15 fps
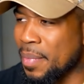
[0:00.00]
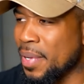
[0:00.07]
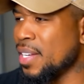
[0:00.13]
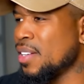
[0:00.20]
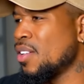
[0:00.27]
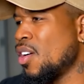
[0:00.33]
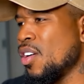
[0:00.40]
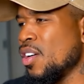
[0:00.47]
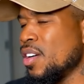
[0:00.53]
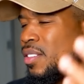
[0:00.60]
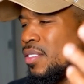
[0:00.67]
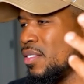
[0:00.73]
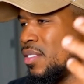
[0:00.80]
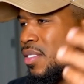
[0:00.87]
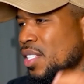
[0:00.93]
Men
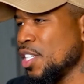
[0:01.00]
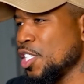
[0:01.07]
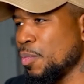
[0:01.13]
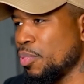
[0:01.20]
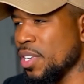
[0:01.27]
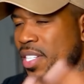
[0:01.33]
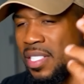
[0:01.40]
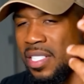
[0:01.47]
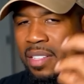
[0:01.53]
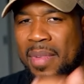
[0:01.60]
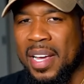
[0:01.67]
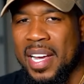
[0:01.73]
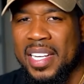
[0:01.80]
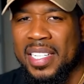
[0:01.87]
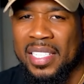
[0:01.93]
aren't expressing
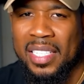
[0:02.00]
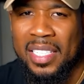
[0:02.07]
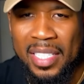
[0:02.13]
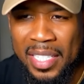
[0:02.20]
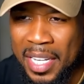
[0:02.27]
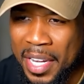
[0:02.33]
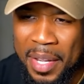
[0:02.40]
masculinity.